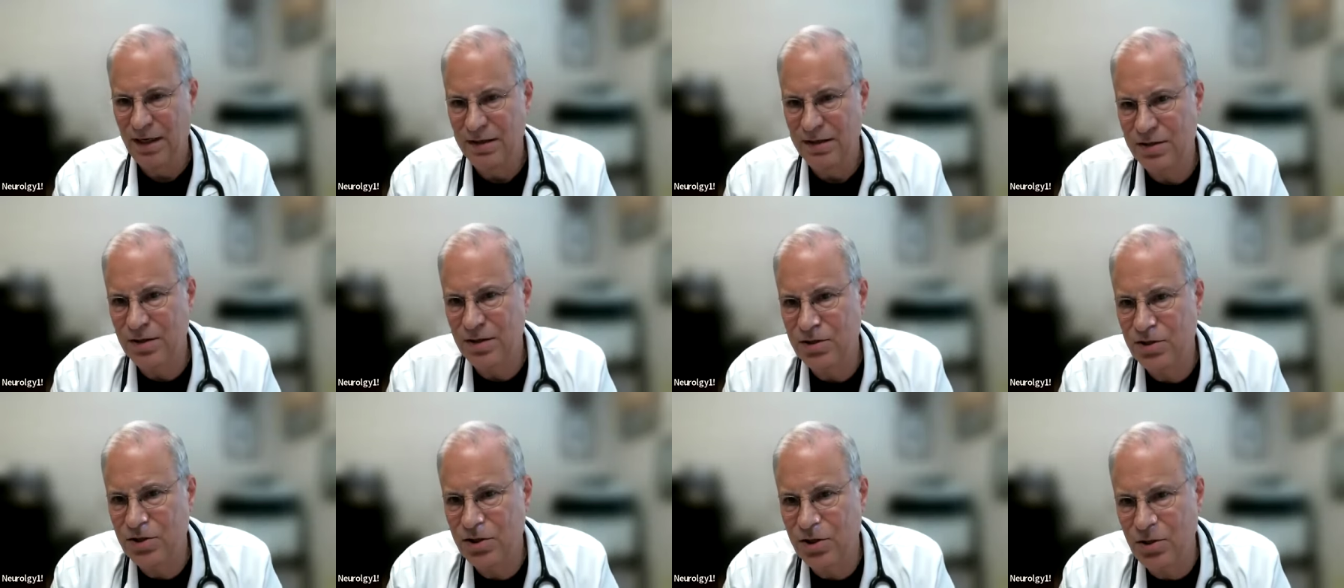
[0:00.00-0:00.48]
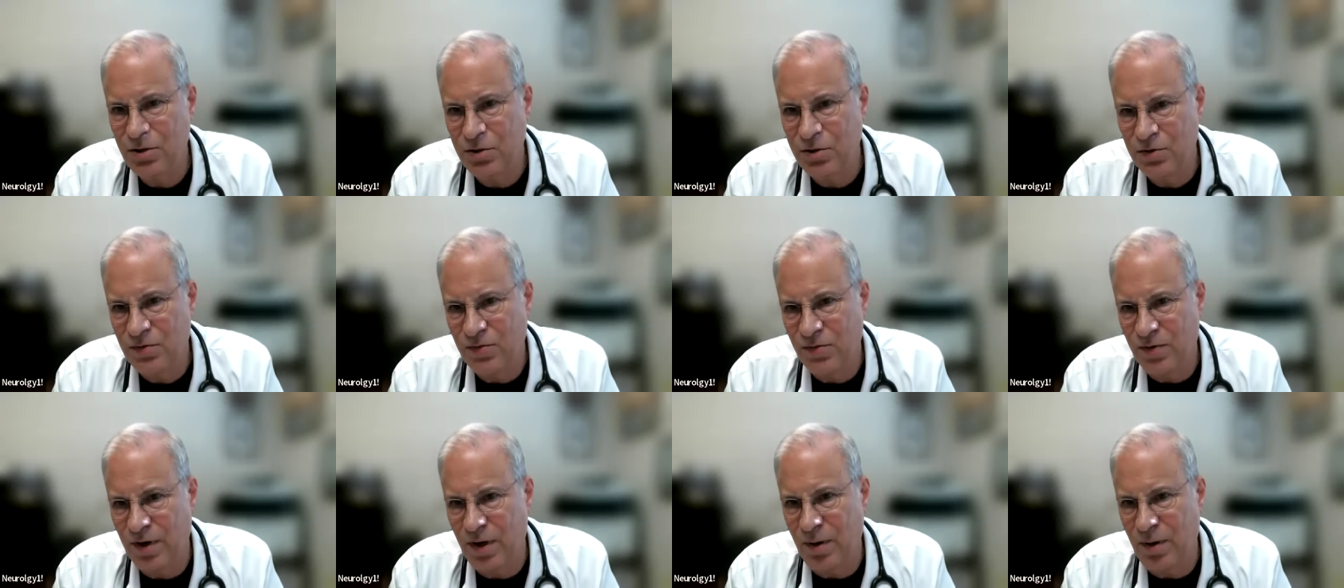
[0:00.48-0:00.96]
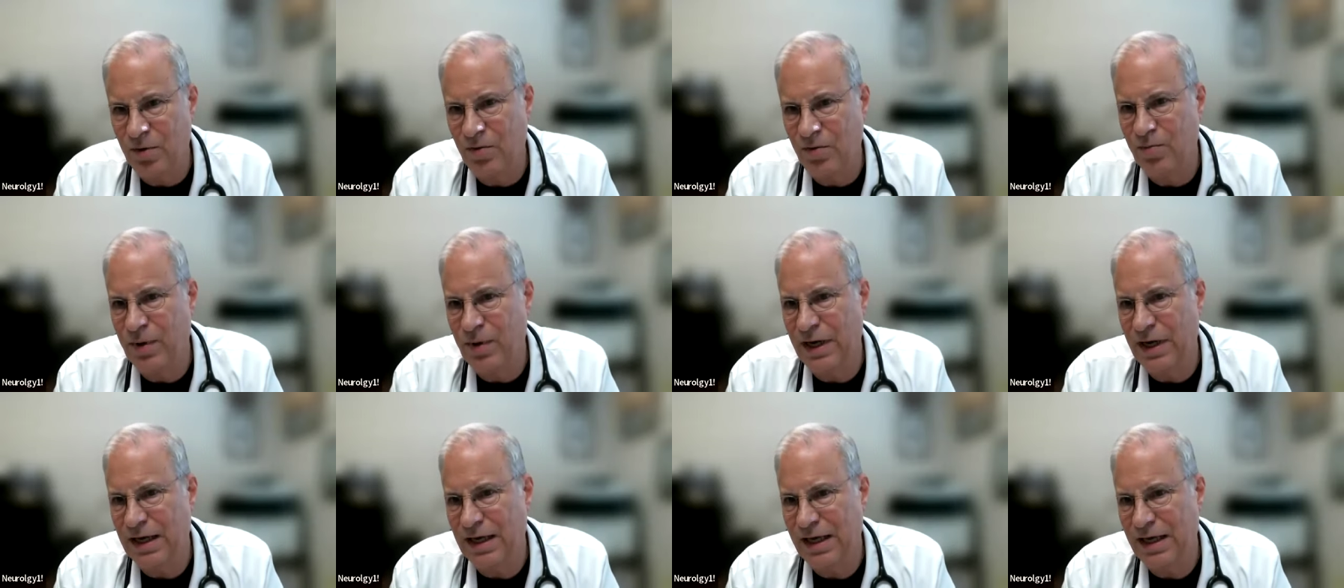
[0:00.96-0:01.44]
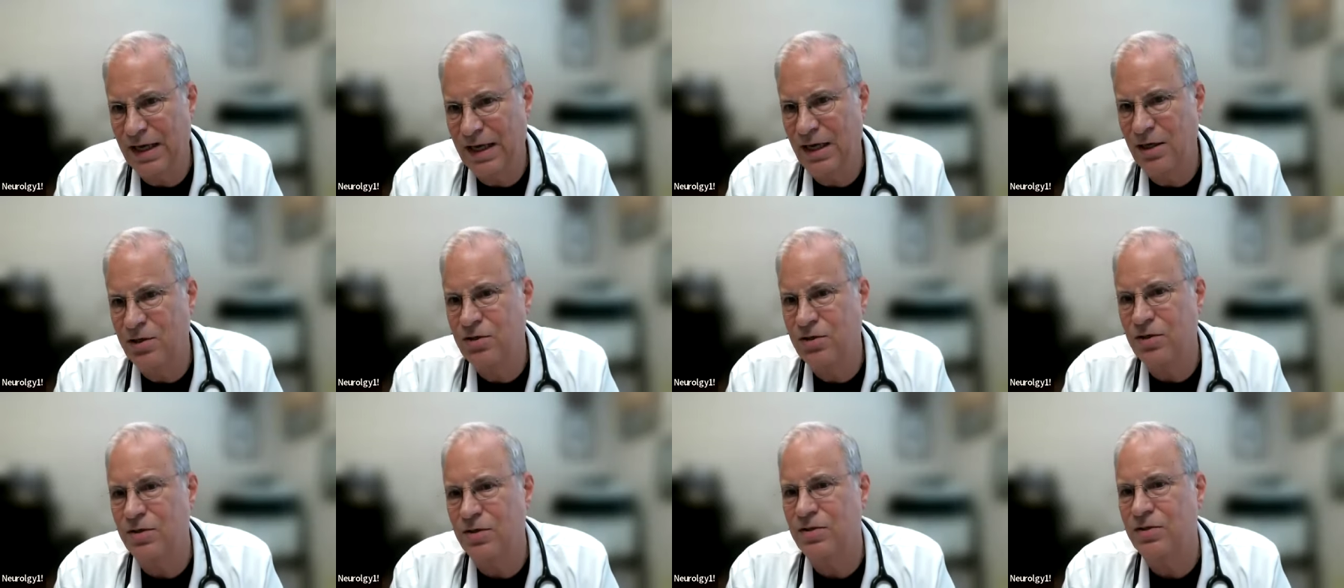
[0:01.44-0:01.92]
to choose from of
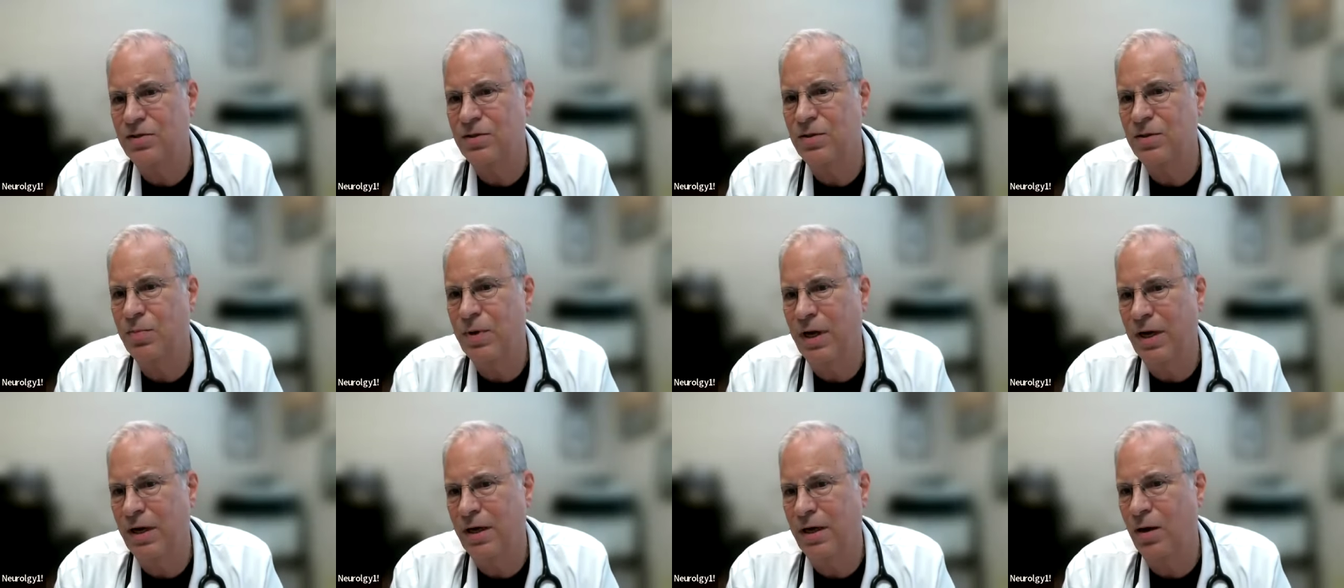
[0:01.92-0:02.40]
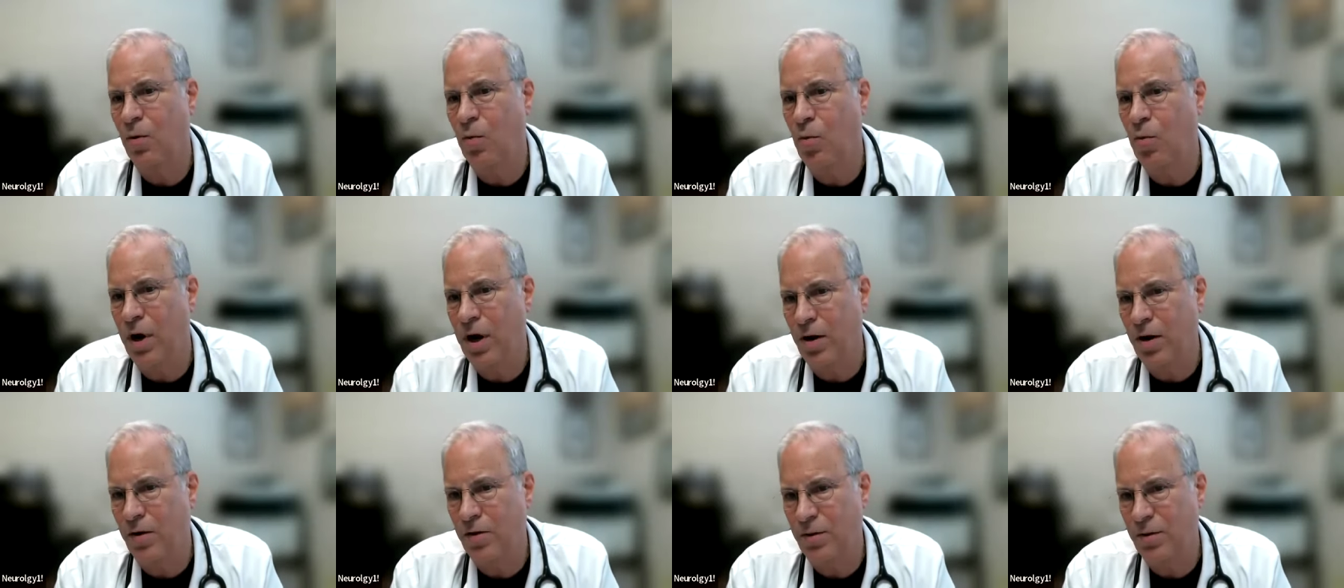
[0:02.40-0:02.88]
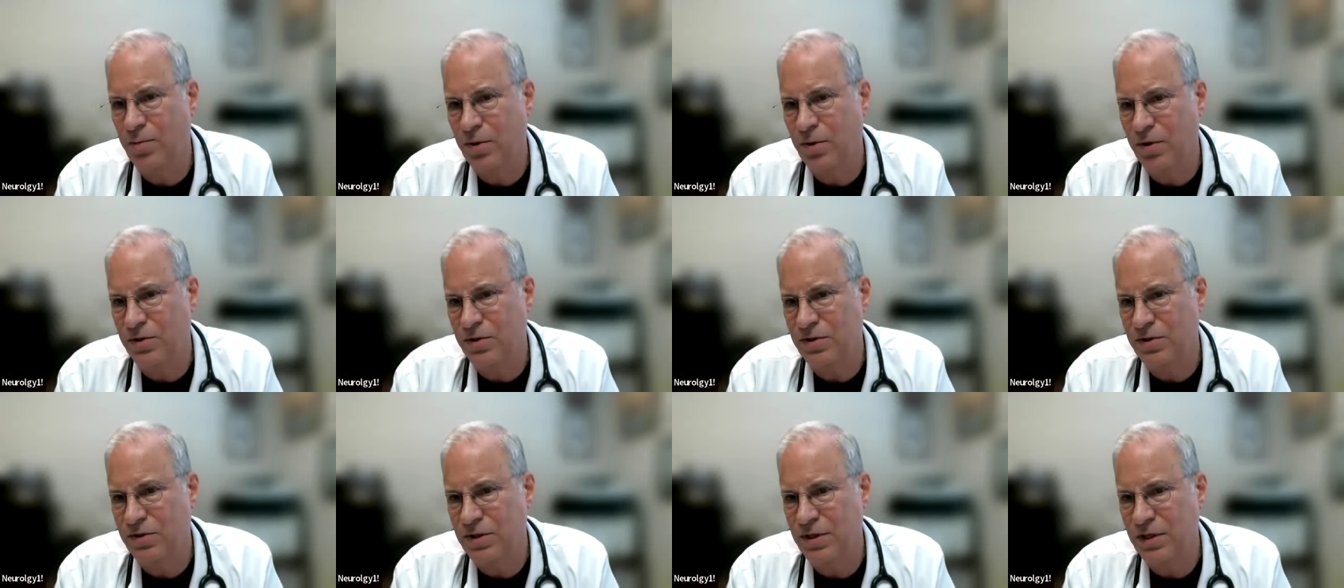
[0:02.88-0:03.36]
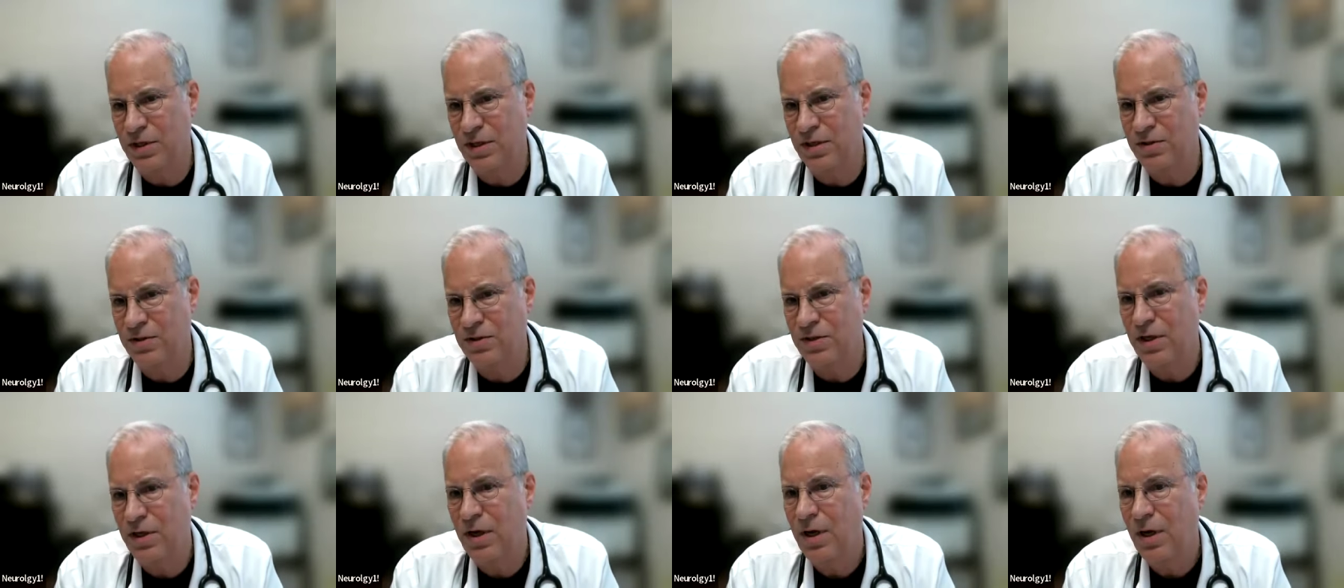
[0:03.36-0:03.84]
medications, depending on where the person
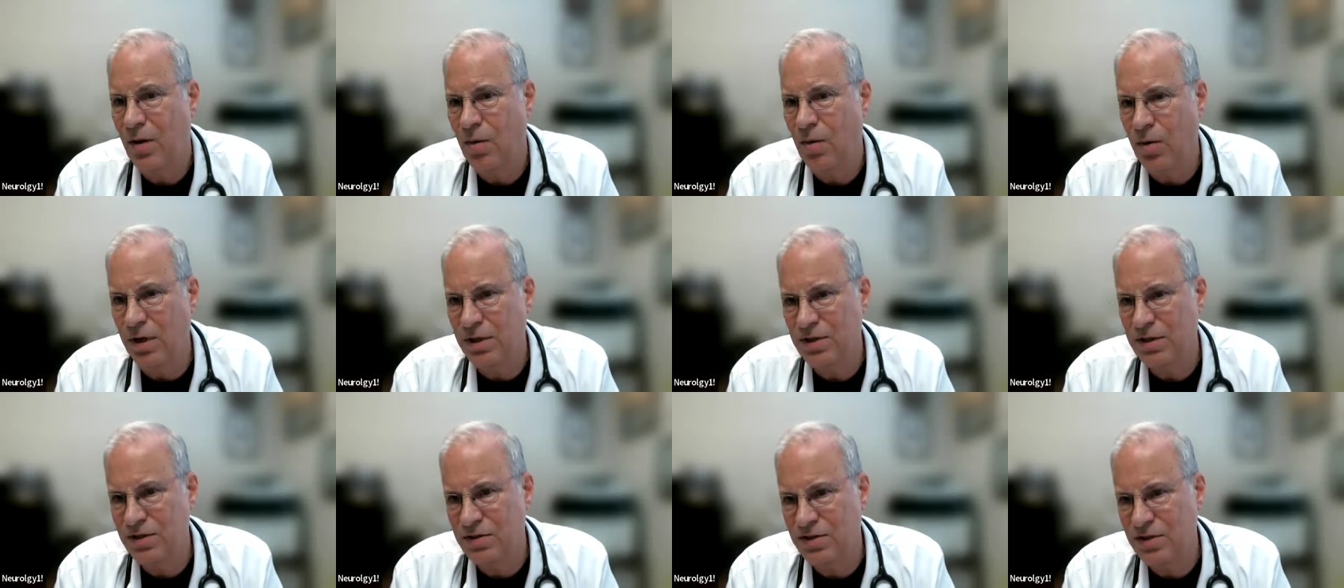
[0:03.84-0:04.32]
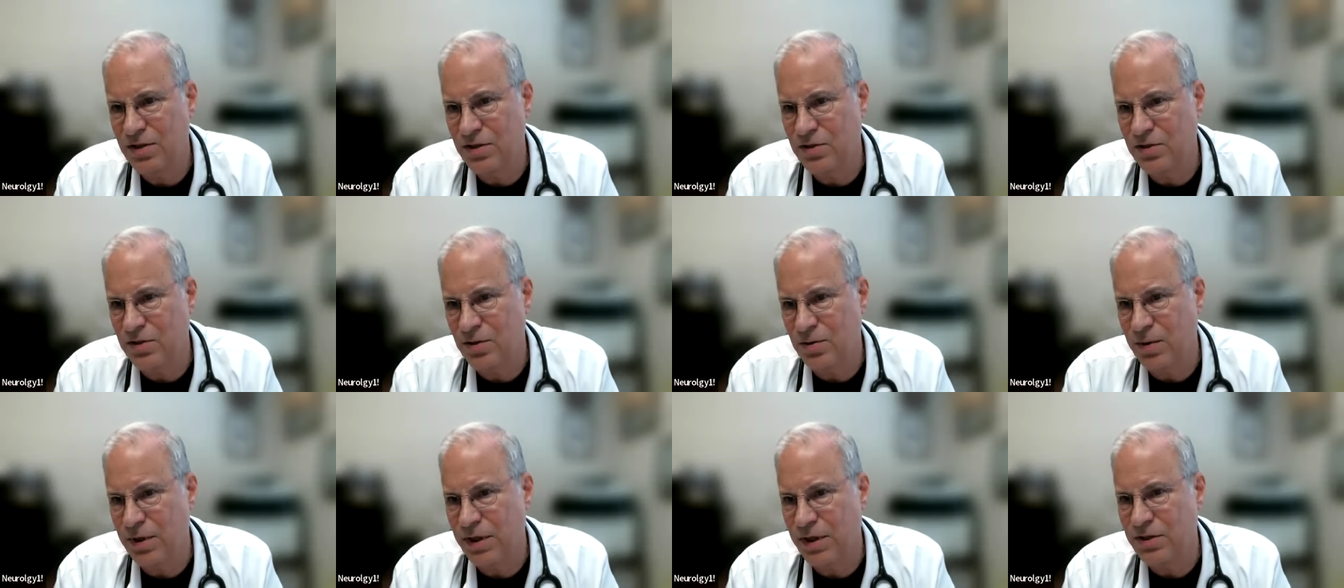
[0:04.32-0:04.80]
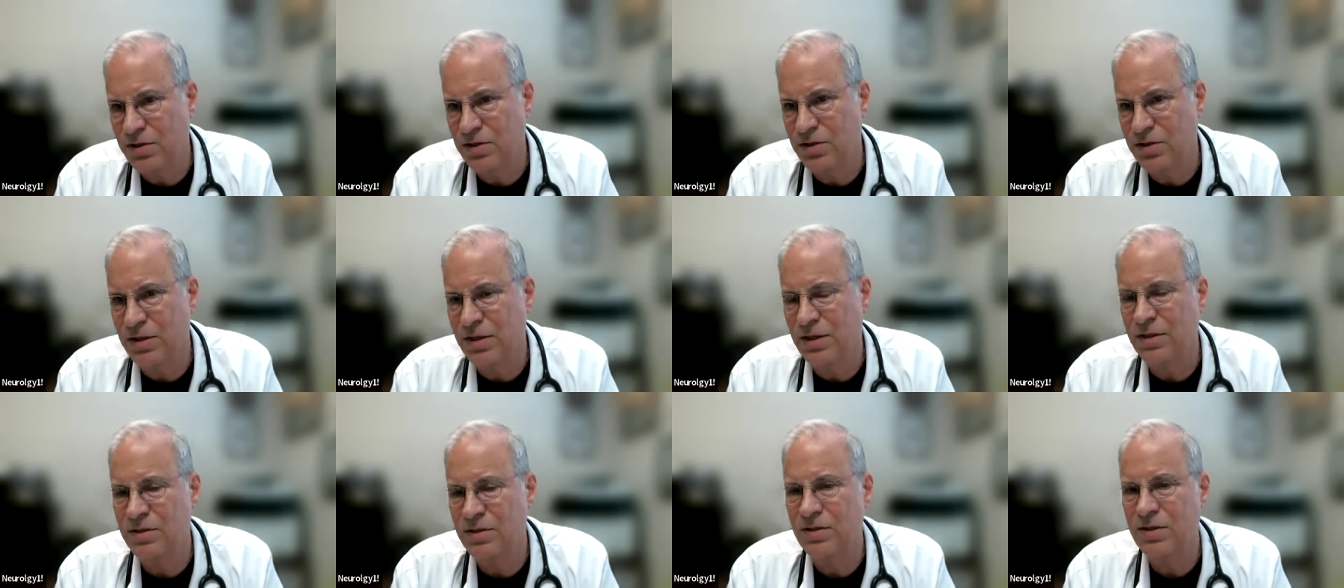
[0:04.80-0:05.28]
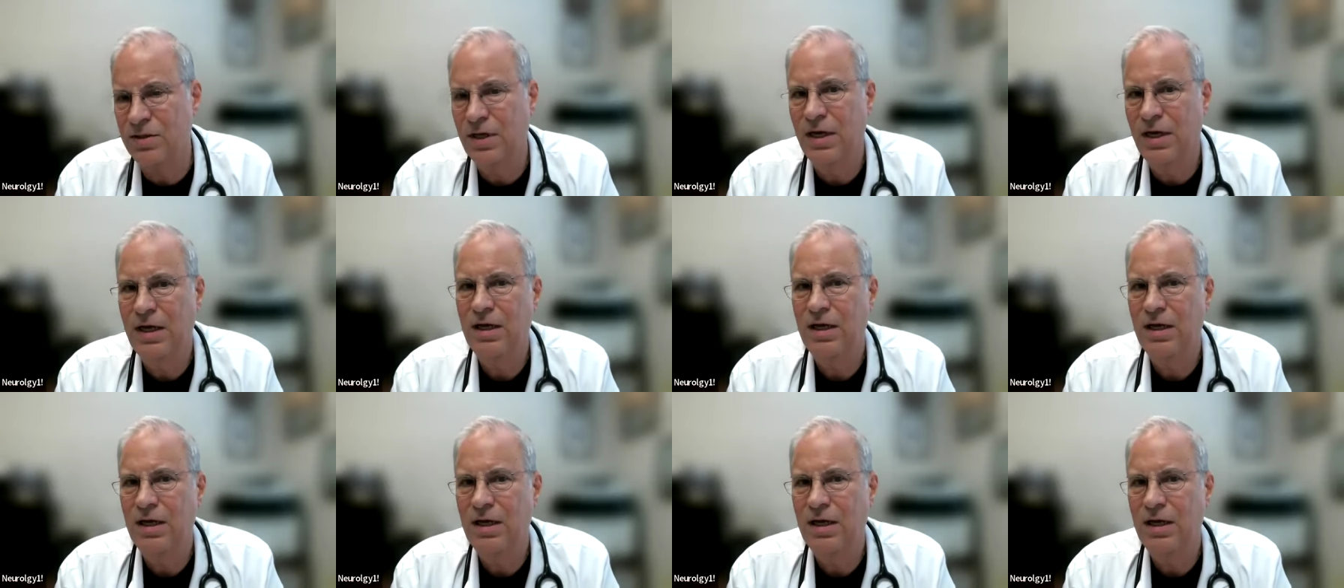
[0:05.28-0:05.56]
is, what the situation is,